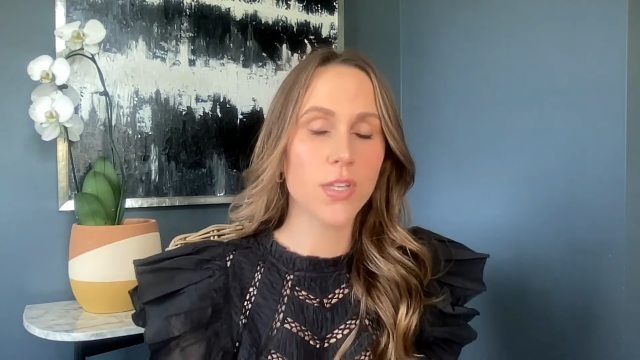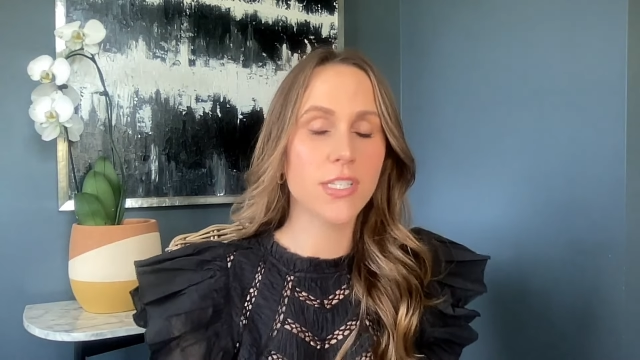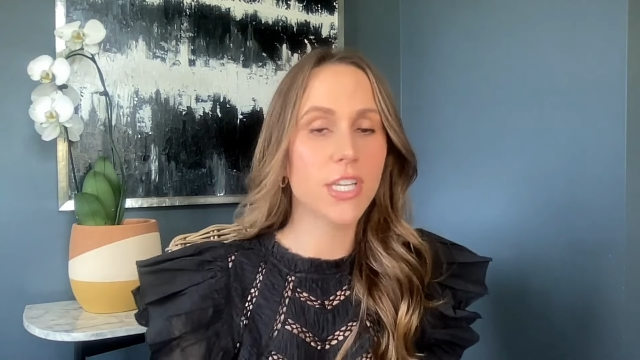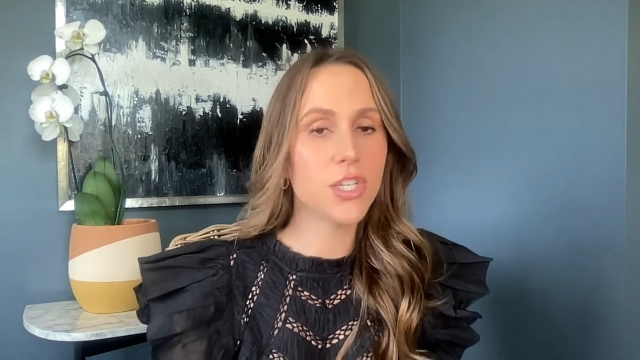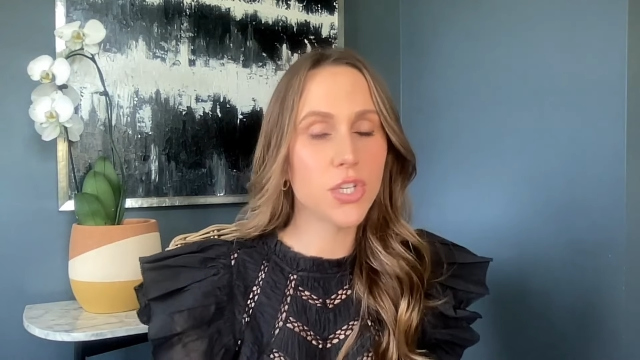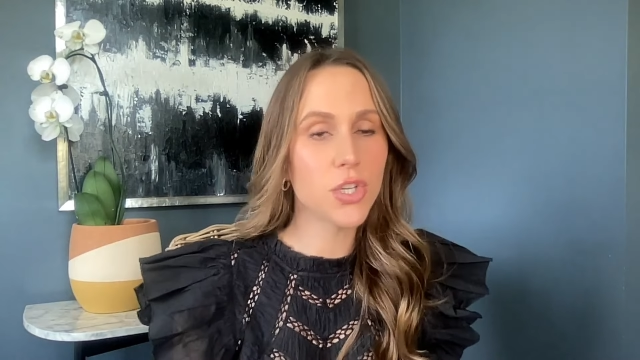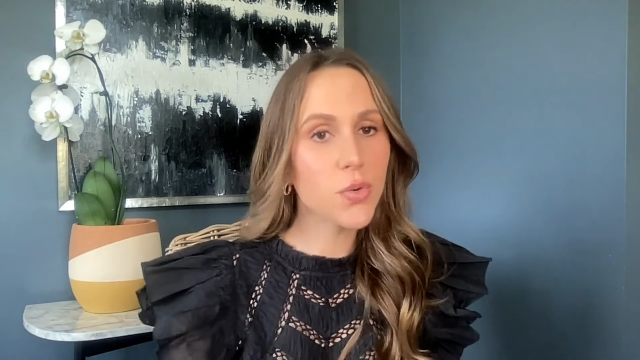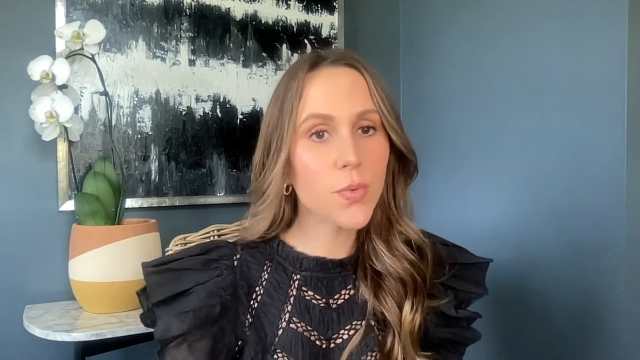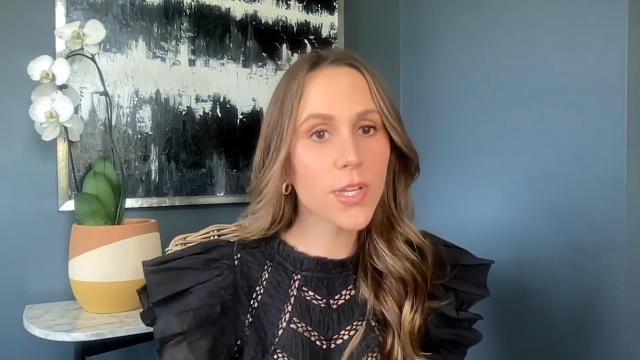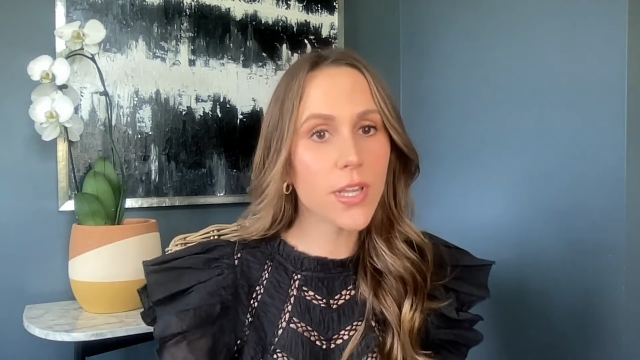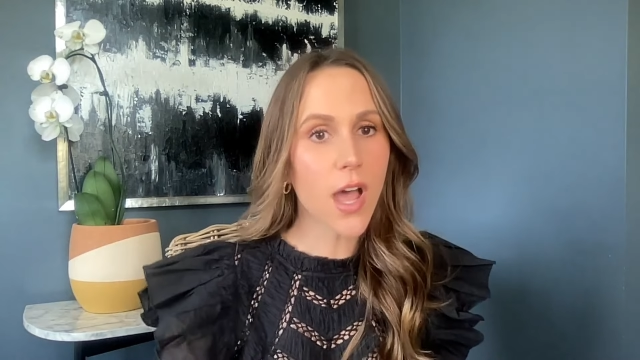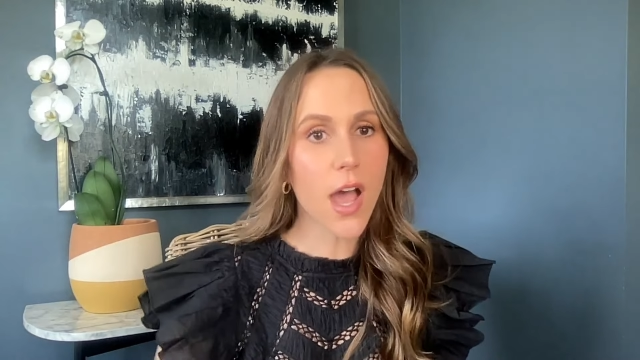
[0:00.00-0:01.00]
Did you
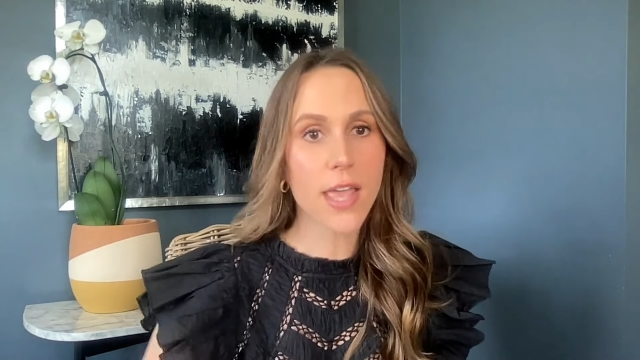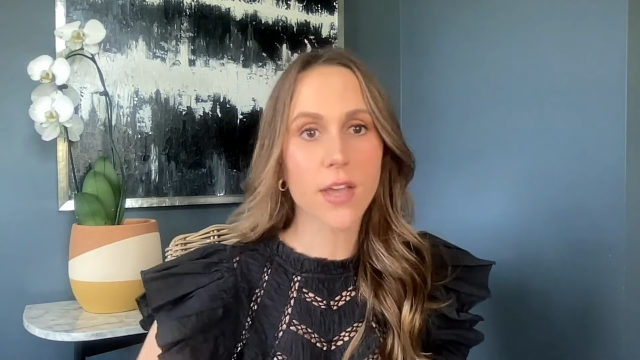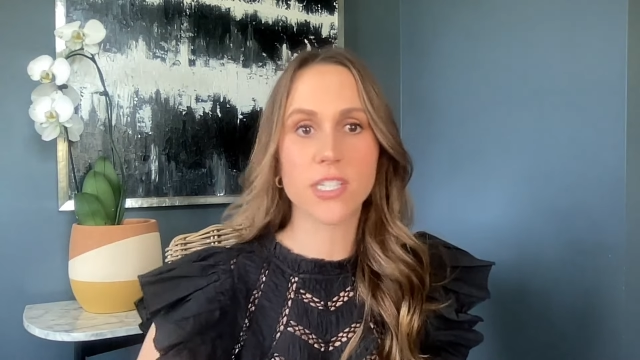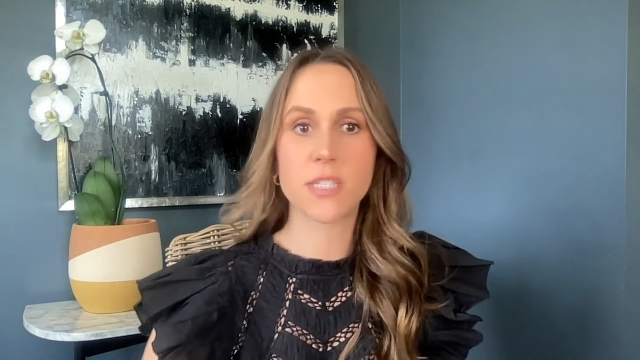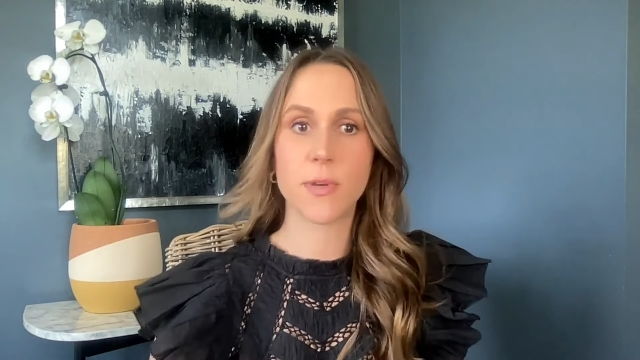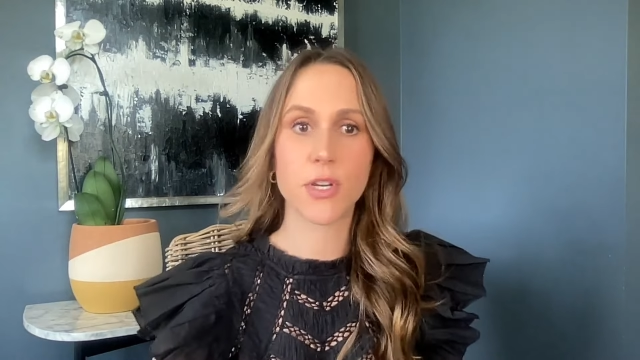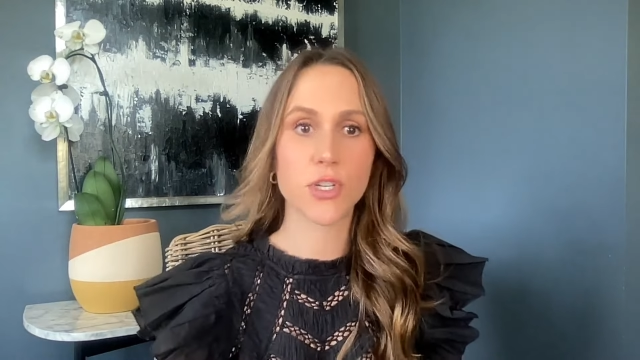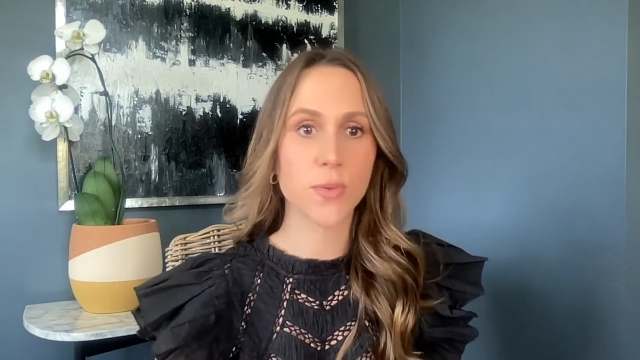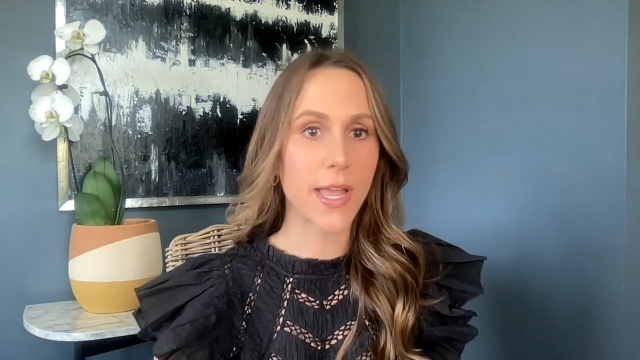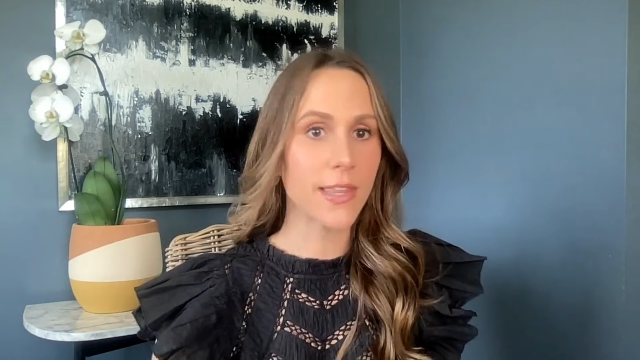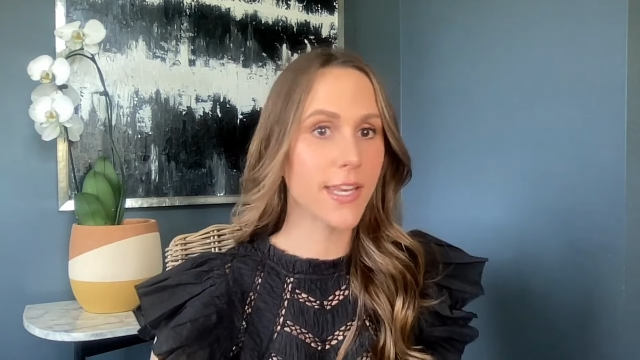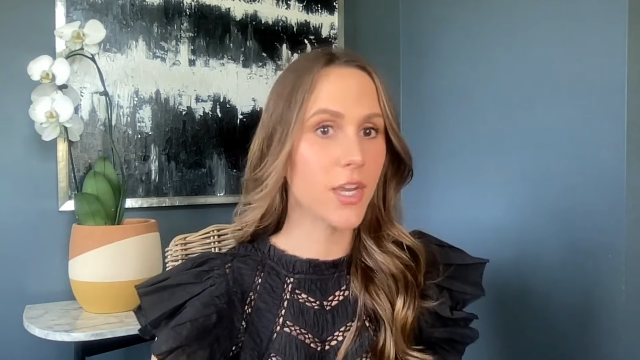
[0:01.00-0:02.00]
rely on
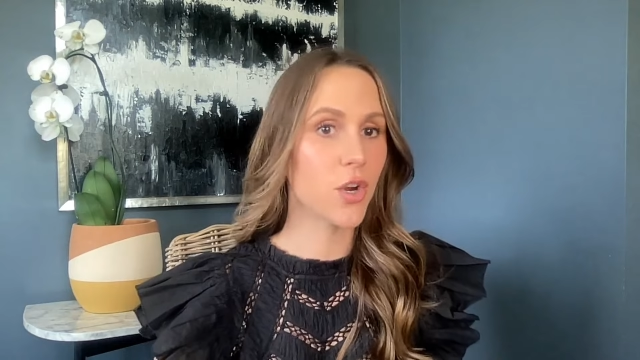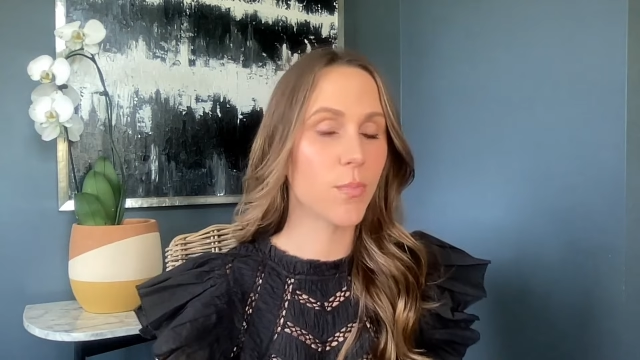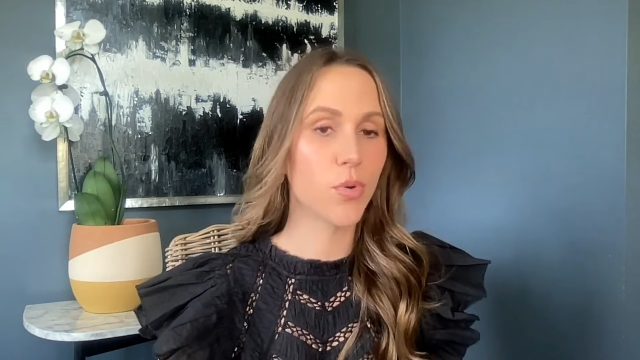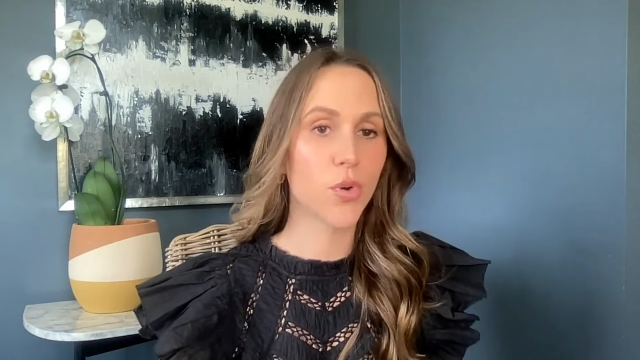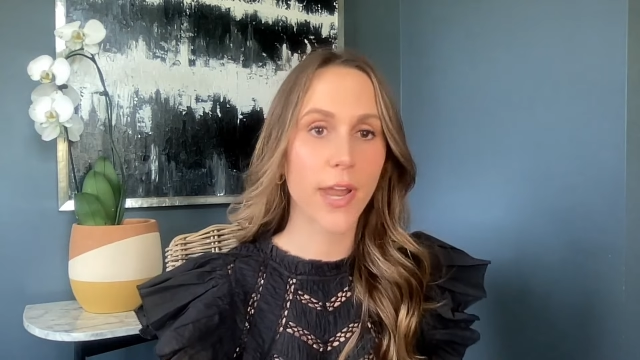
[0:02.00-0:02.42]
spirituality or